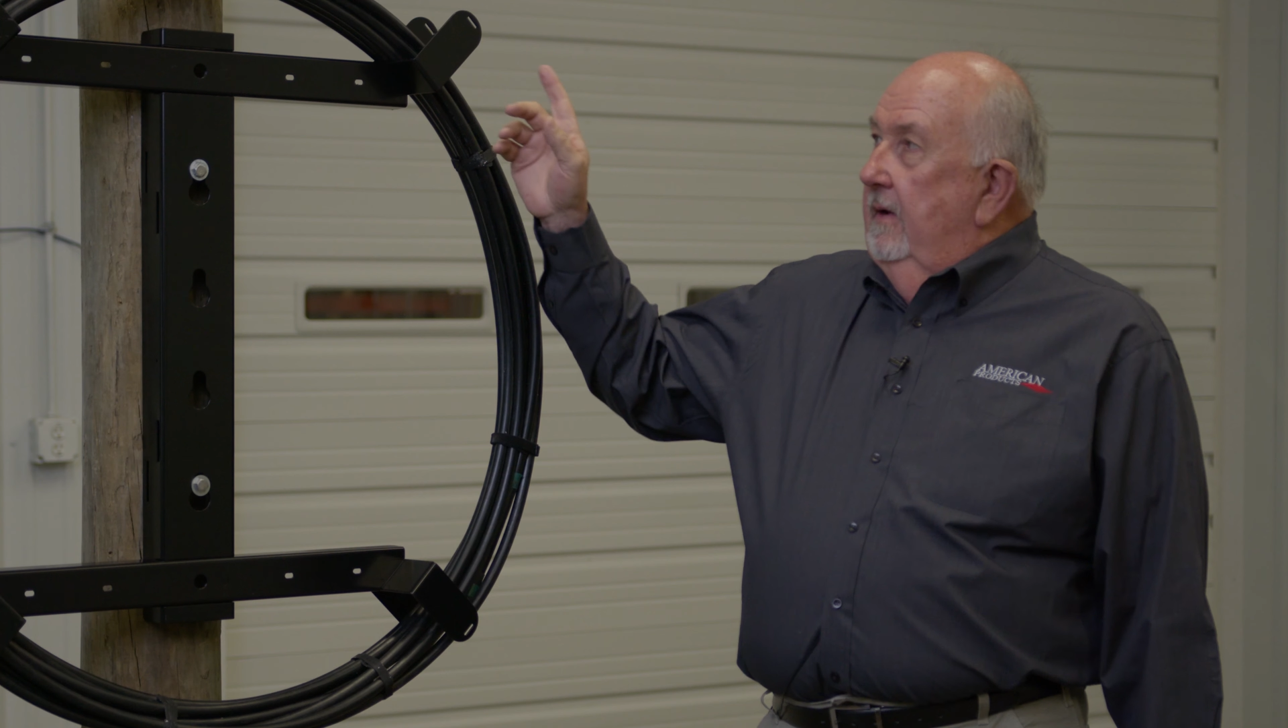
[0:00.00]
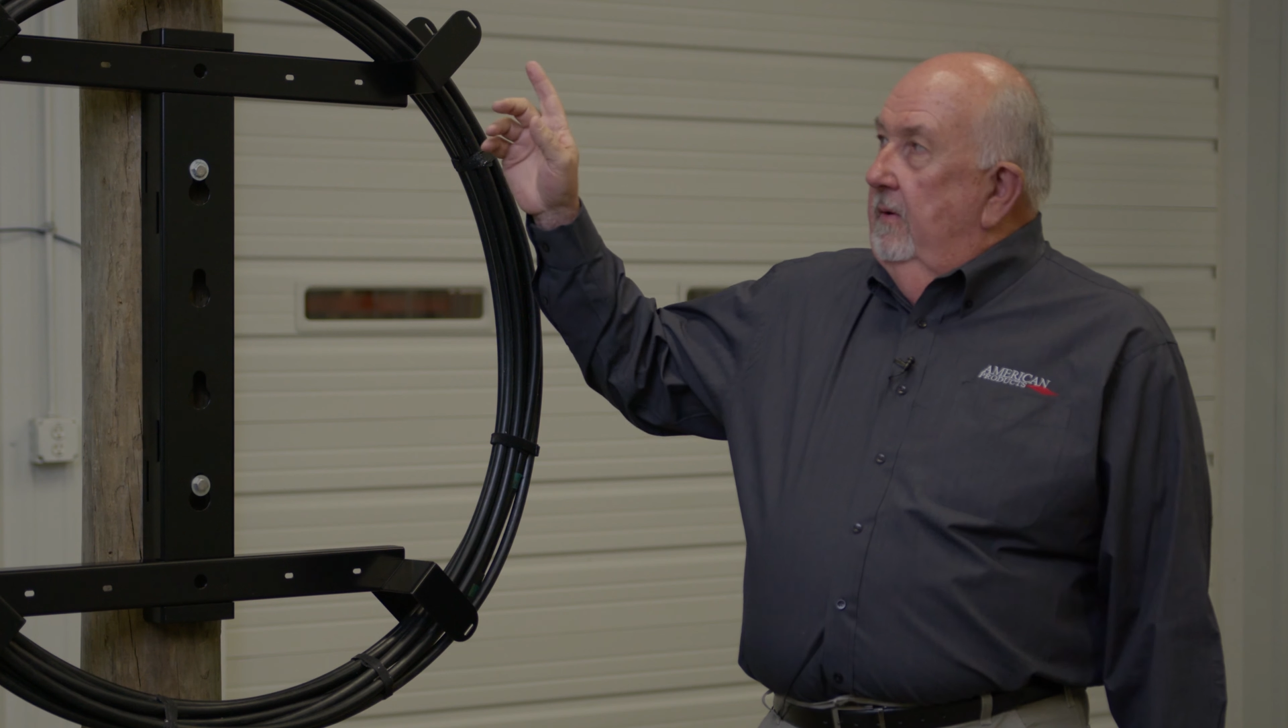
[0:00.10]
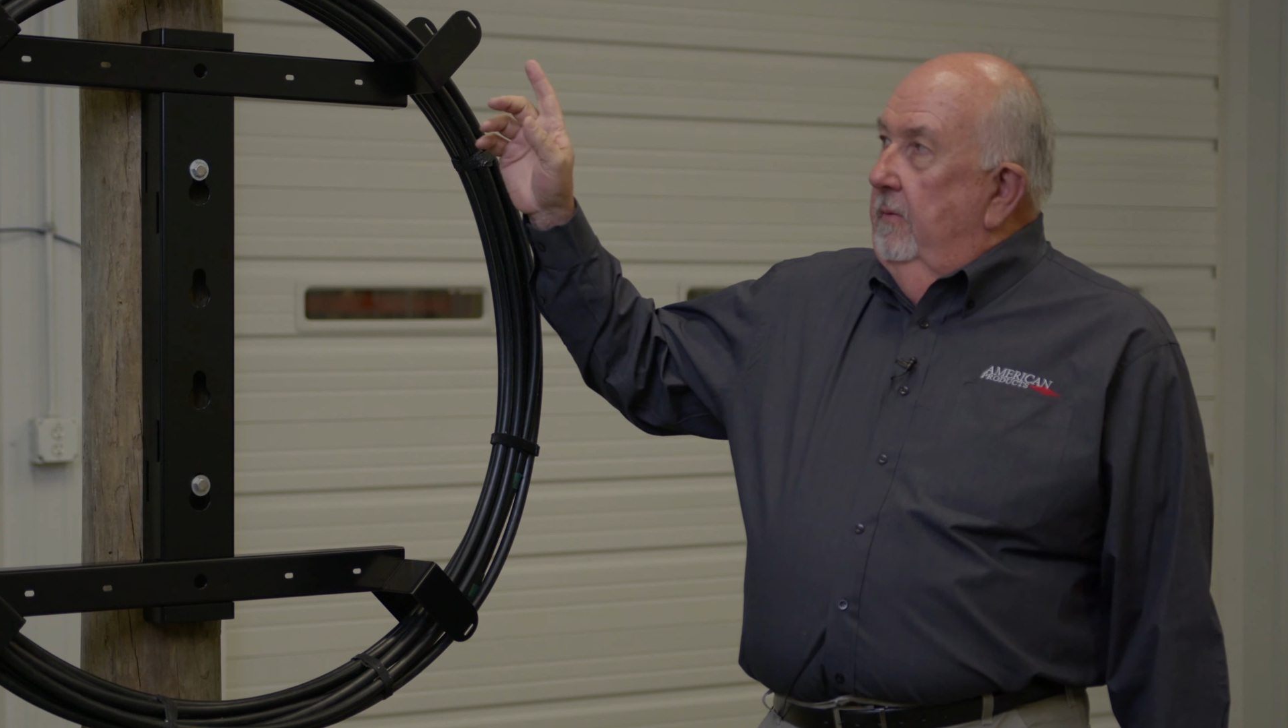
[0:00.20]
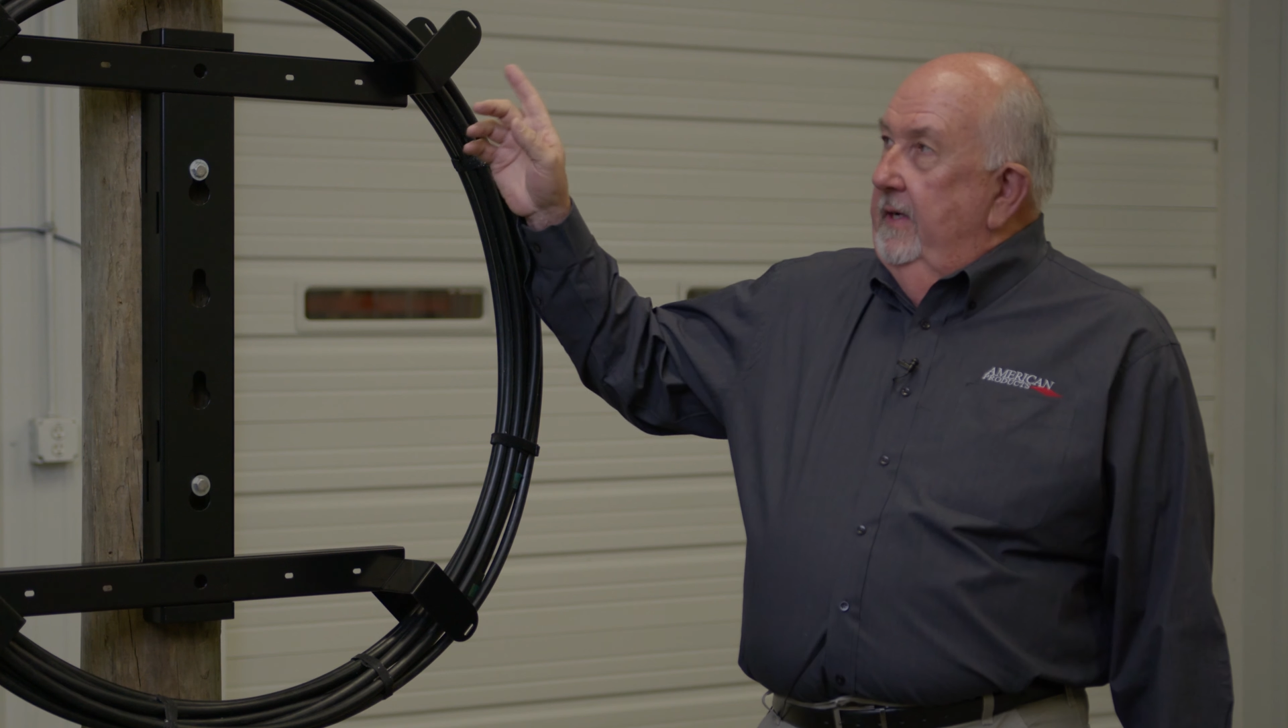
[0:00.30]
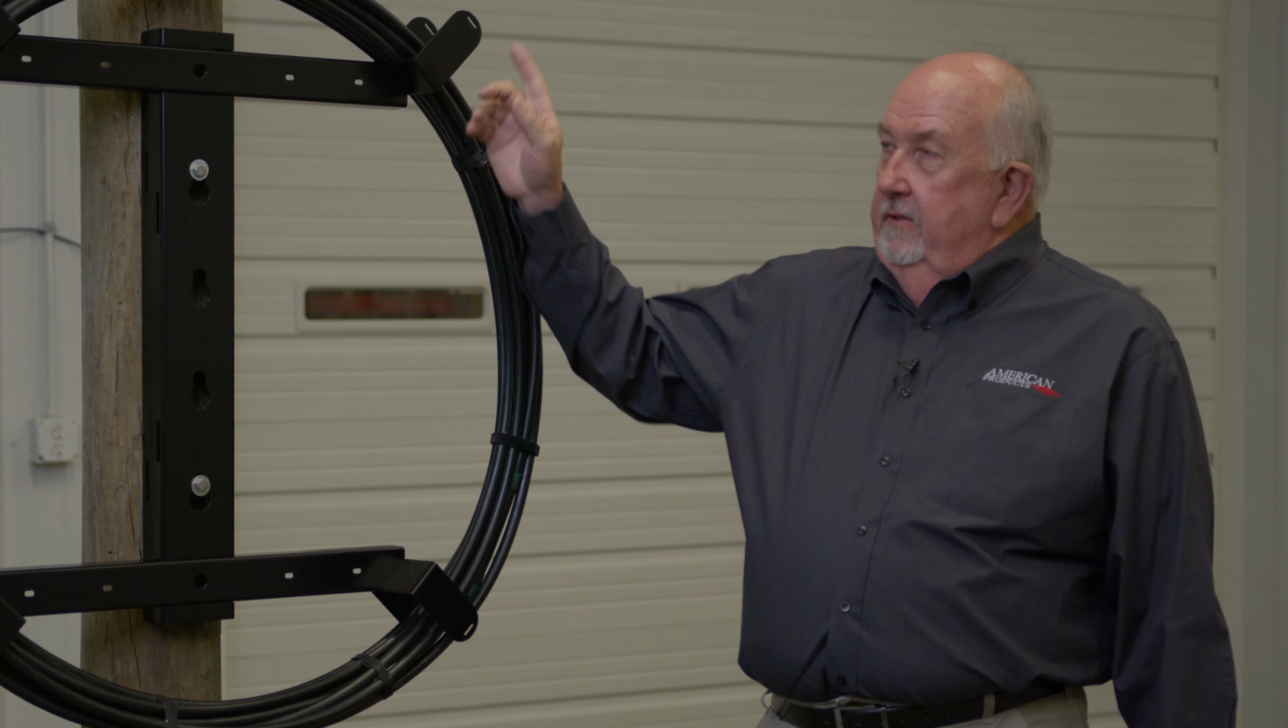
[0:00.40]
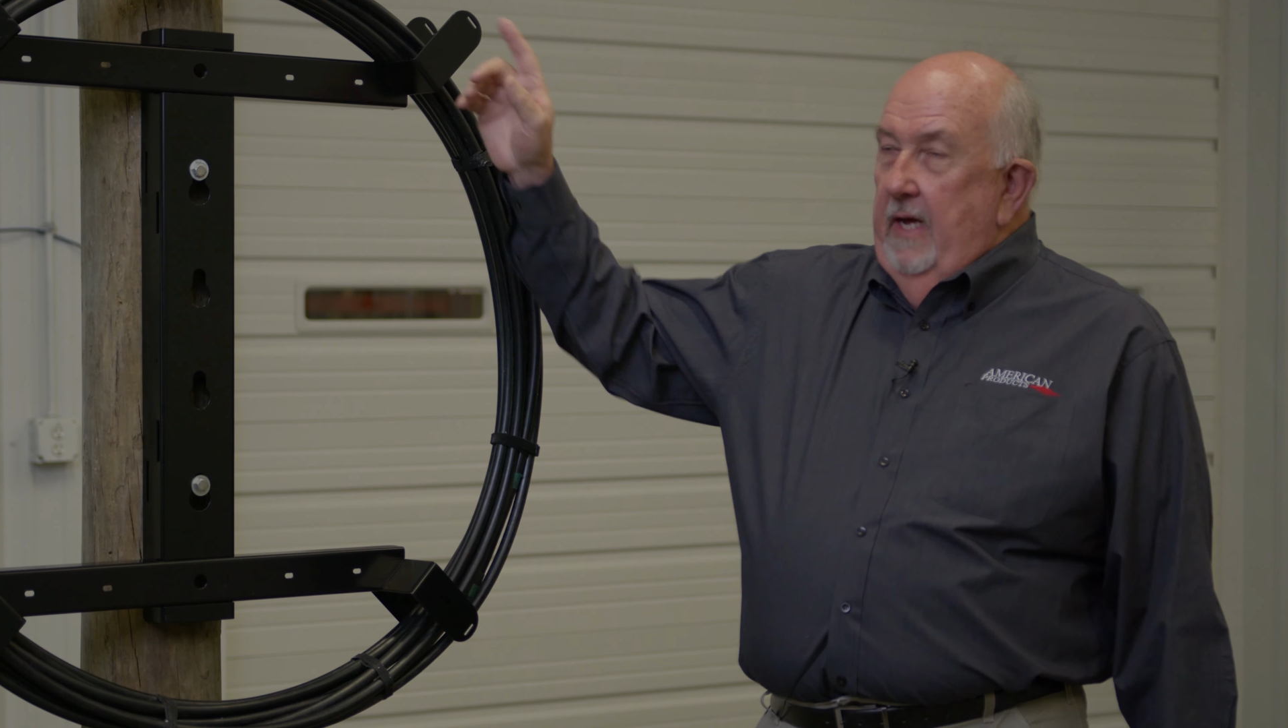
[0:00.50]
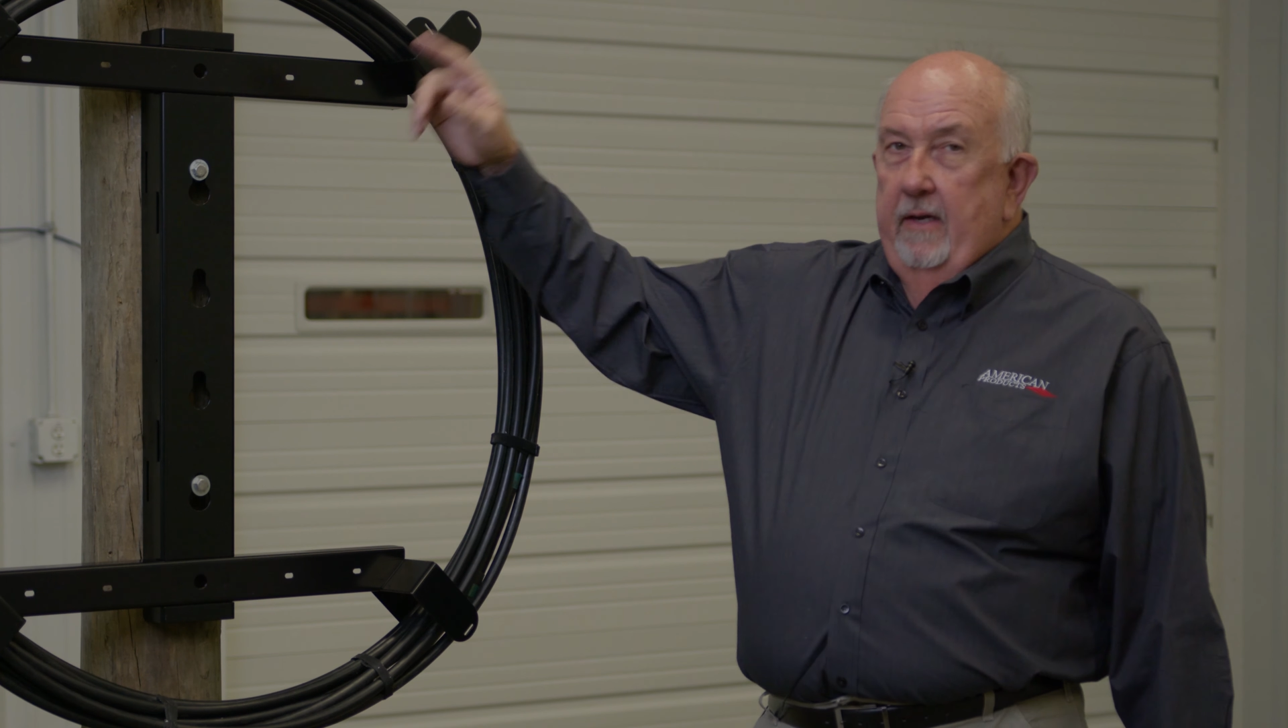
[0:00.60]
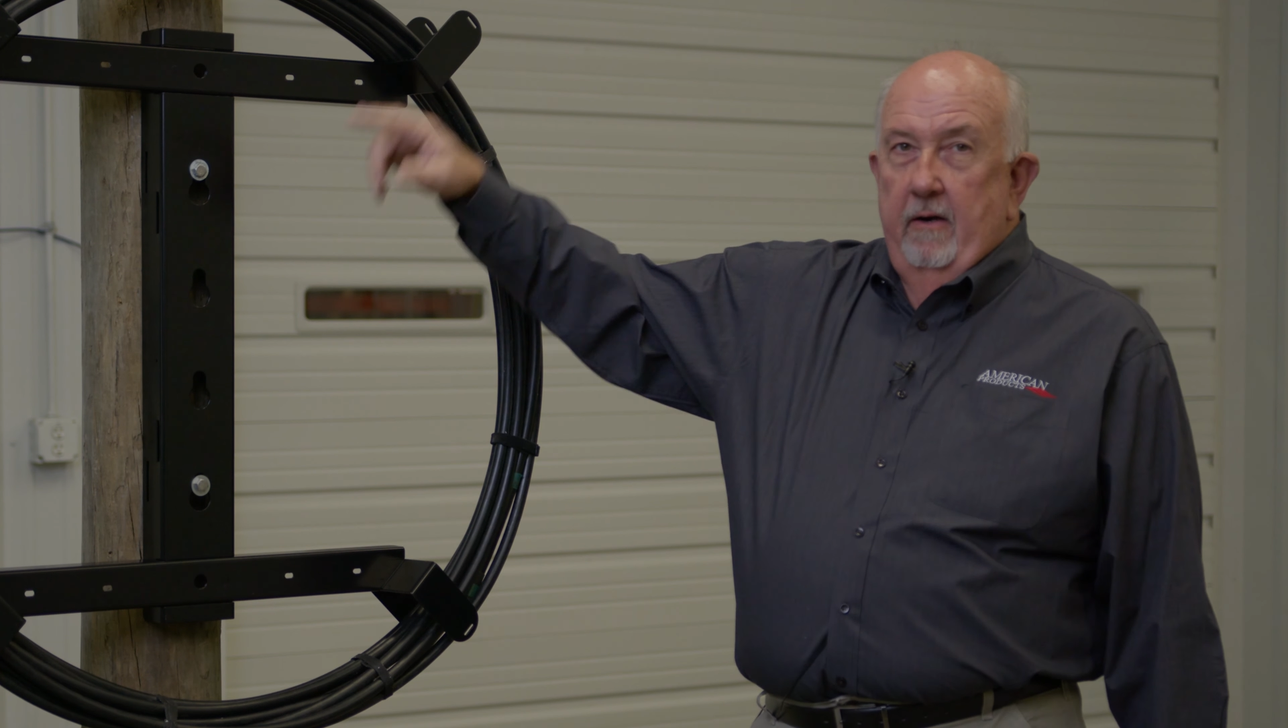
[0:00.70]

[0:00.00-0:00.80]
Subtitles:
We designed